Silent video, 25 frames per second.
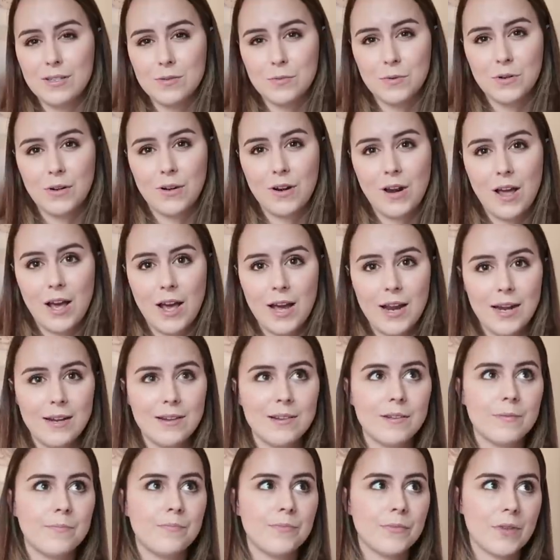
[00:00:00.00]
this one
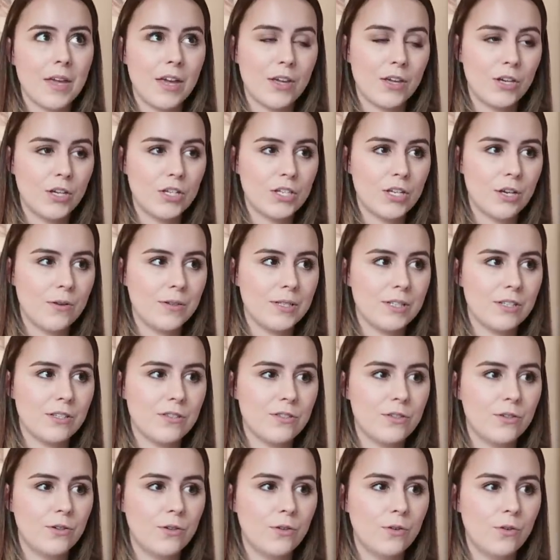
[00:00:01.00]
online, I could go into
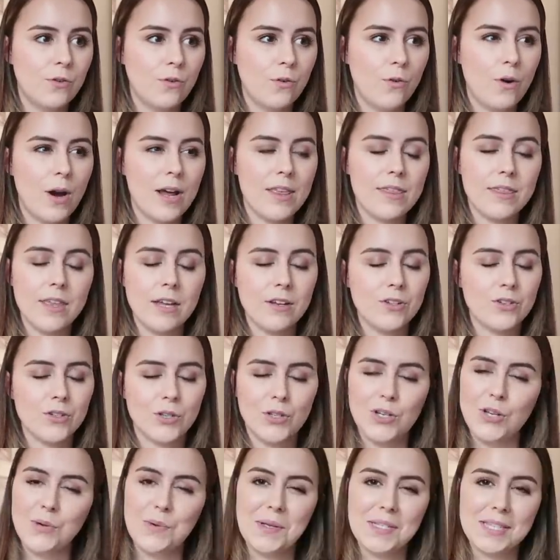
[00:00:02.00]
store, or I think
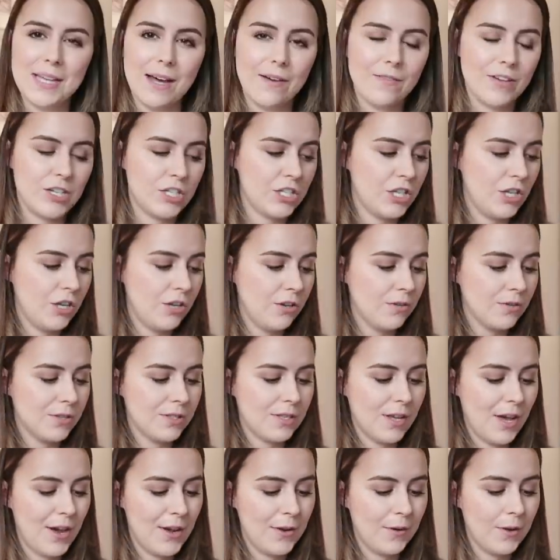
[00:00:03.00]
John Lewis have it too.
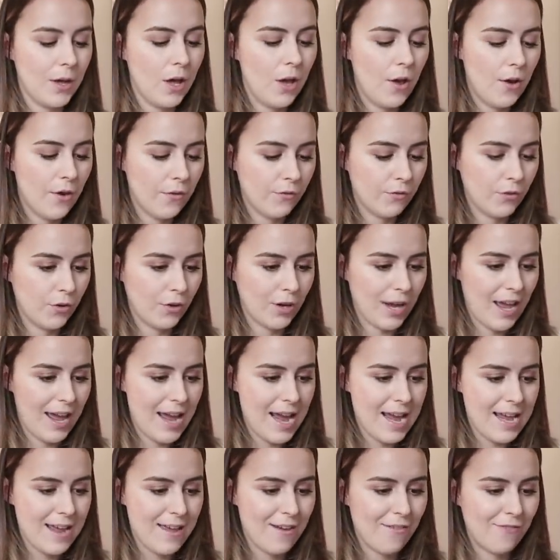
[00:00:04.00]
So got
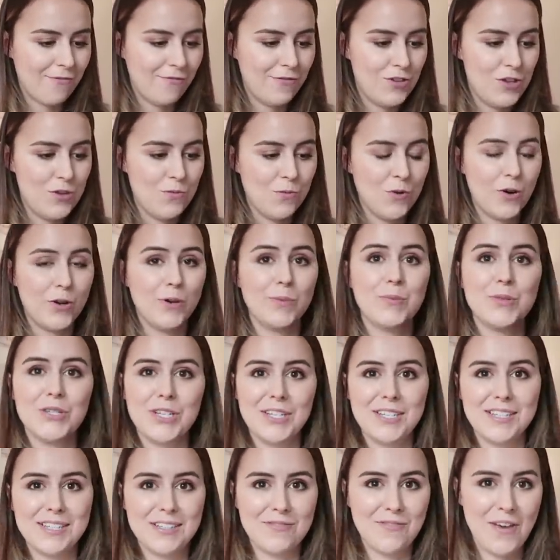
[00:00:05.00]
a few
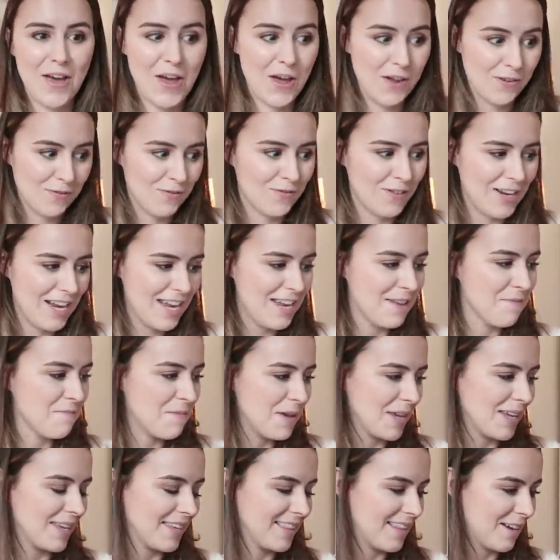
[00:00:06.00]
options for hopefully
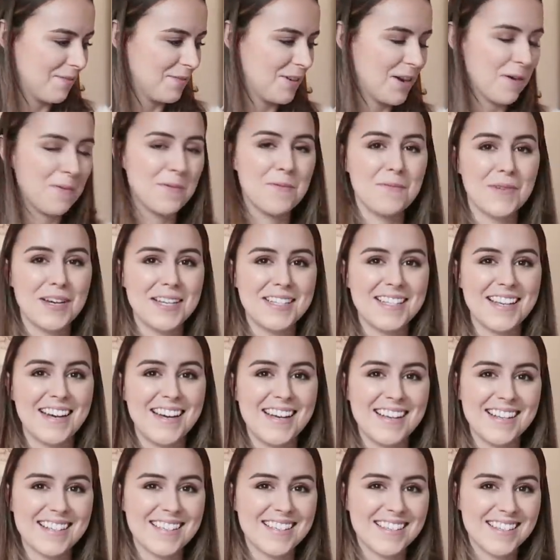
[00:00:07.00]
picking that one up in my
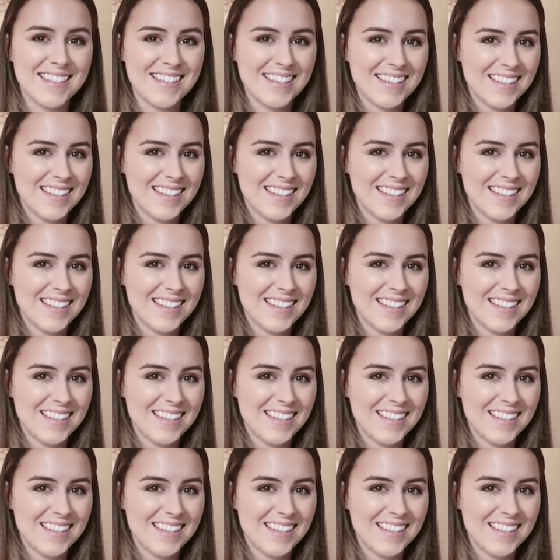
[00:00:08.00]
size.